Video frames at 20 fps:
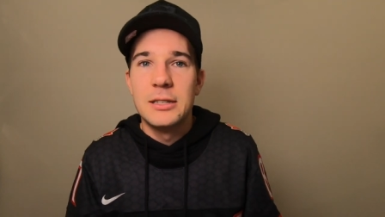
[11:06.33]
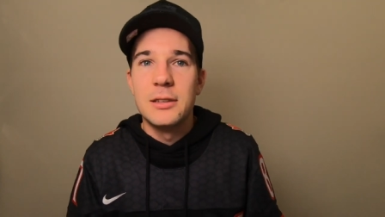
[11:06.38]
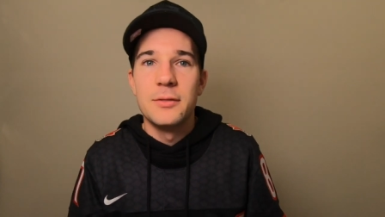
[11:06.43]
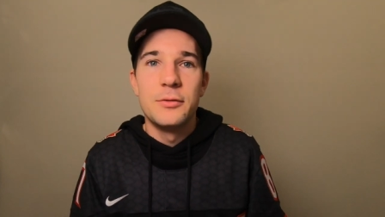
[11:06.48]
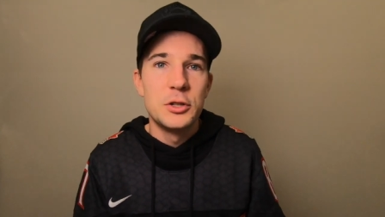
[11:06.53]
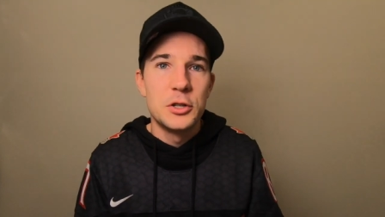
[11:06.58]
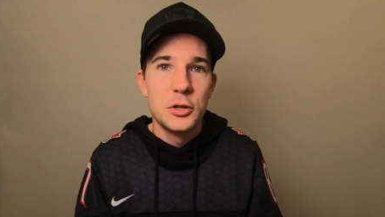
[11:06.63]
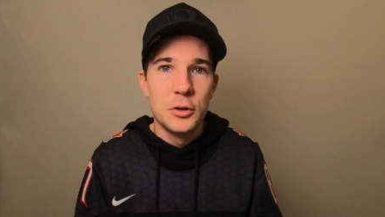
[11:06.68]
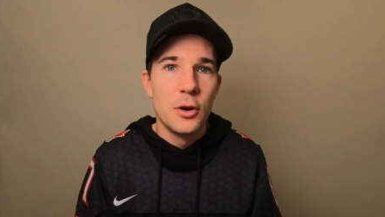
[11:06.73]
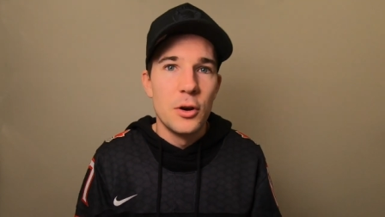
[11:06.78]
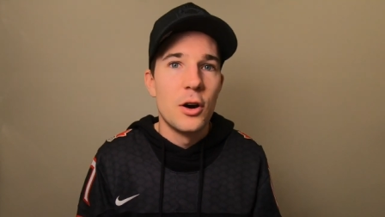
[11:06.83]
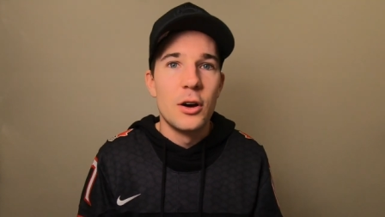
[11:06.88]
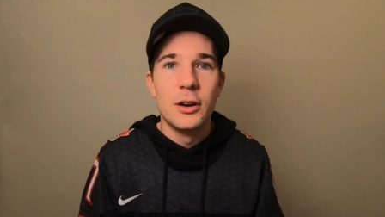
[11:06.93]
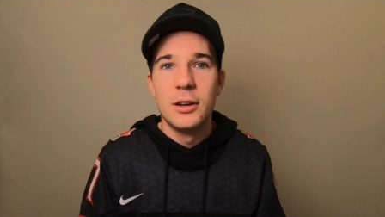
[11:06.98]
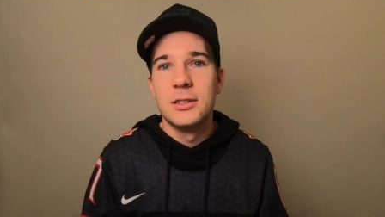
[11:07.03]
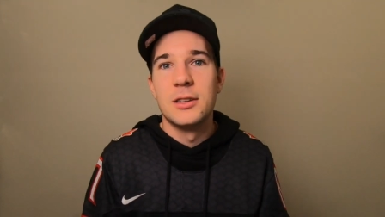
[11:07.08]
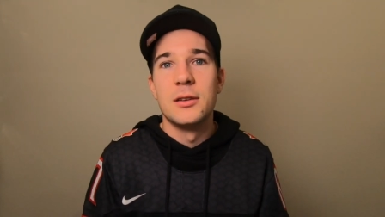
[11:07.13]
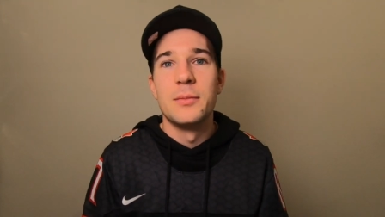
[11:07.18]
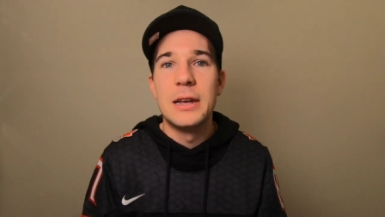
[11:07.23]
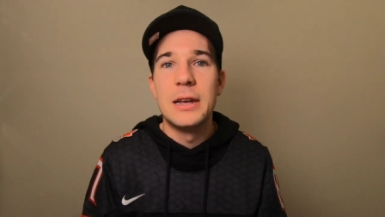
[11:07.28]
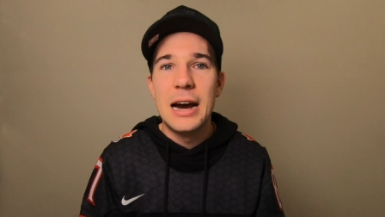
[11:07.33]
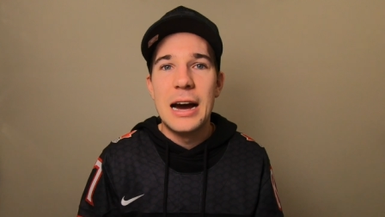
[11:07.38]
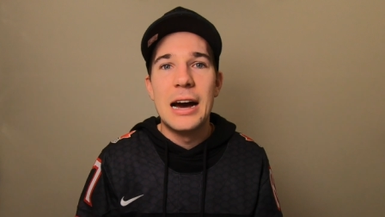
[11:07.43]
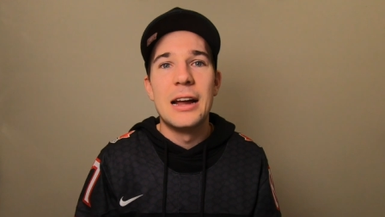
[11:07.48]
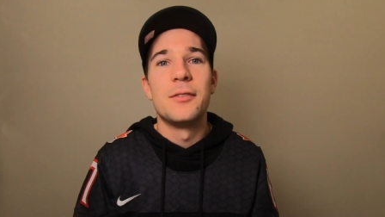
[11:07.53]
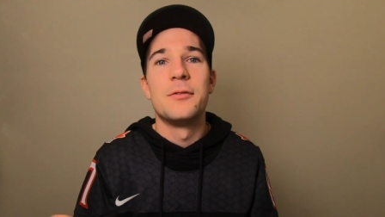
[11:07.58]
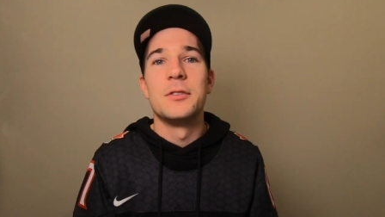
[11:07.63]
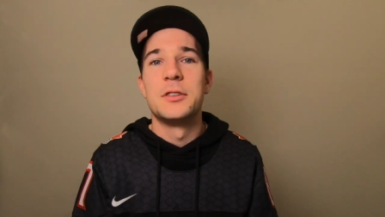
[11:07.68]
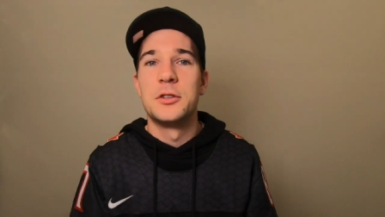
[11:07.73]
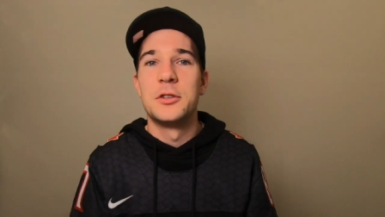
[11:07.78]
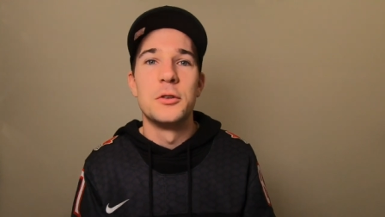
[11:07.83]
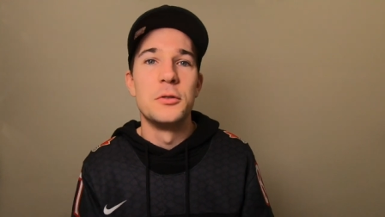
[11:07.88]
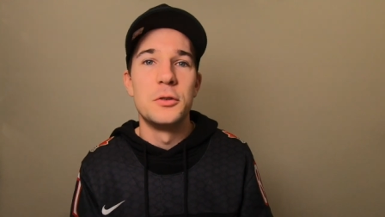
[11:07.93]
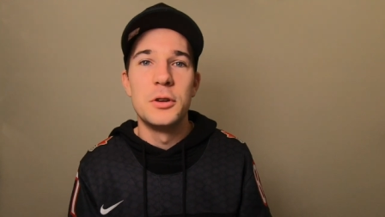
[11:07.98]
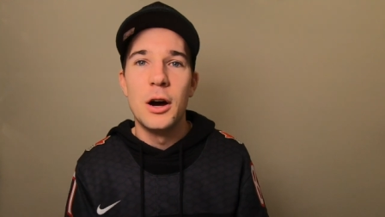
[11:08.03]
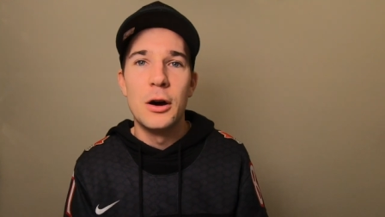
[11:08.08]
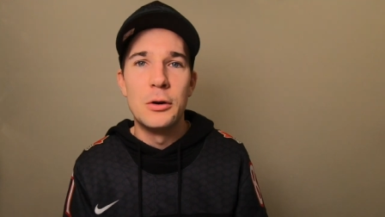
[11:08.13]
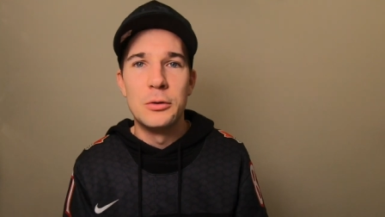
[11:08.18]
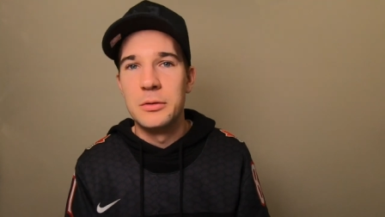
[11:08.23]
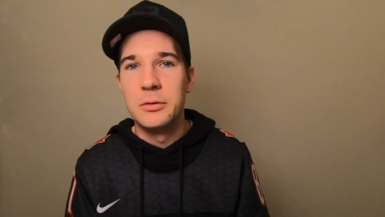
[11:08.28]
If you're too hot, it's going to be hard. If it's too
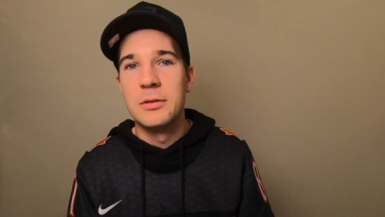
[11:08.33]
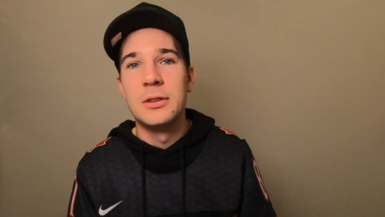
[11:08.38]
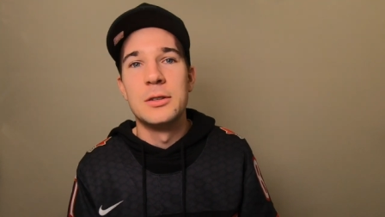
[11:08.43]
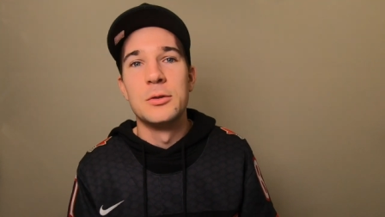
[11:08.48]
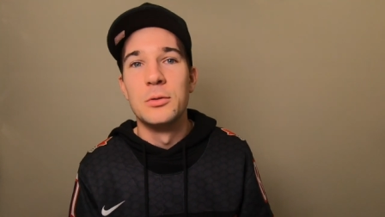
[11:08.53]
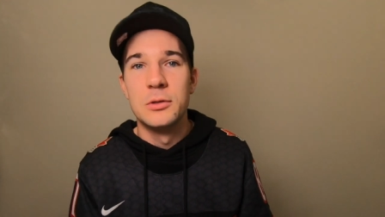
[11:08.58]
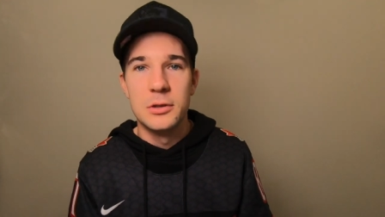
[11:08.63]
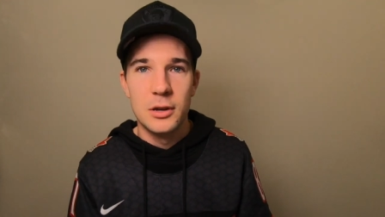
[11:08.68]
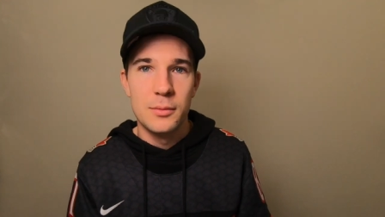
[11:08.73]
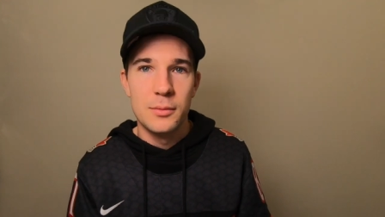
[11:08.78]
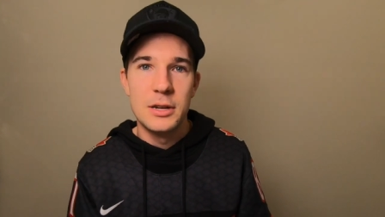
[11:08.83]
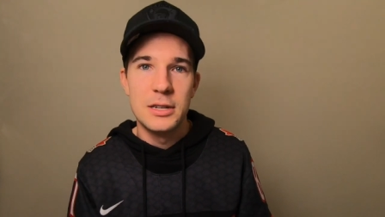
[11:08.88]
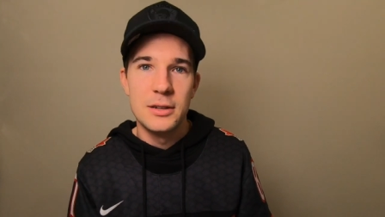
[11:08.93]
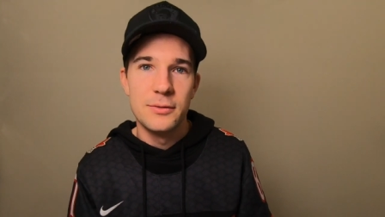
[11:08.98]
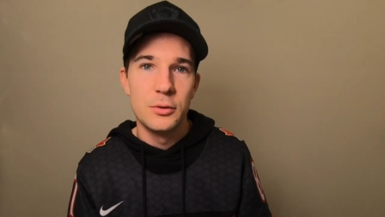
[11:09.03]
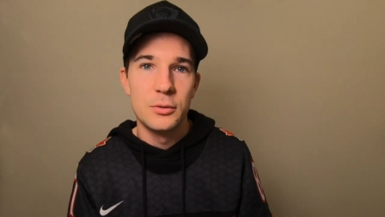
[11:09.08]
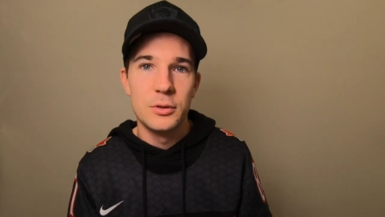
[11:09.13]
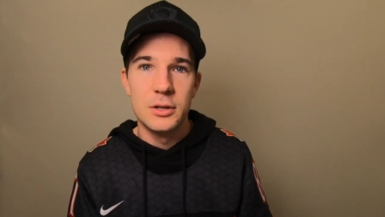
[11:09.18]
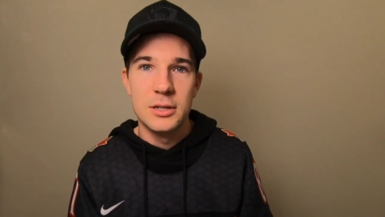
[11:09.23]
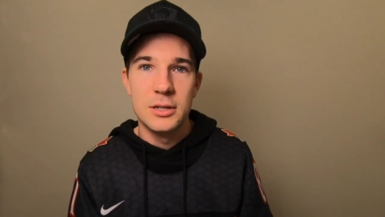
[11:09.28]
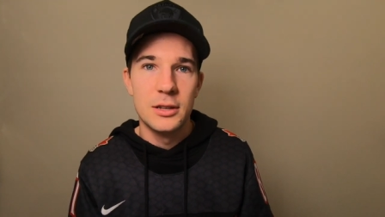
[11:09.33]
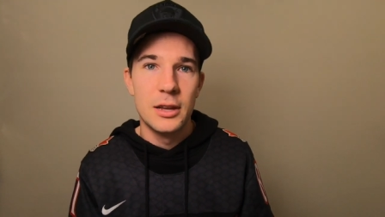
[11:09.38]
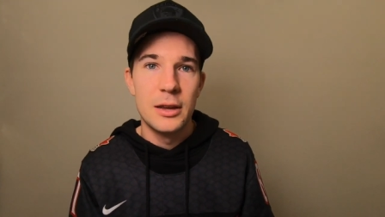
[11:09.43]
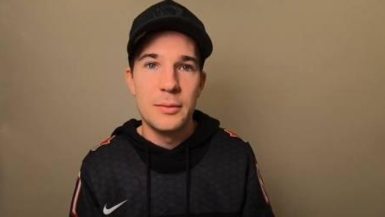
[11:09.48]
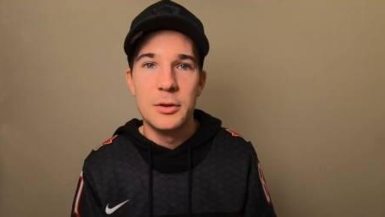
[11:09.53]
cold, it's also going to be difficult to sleep.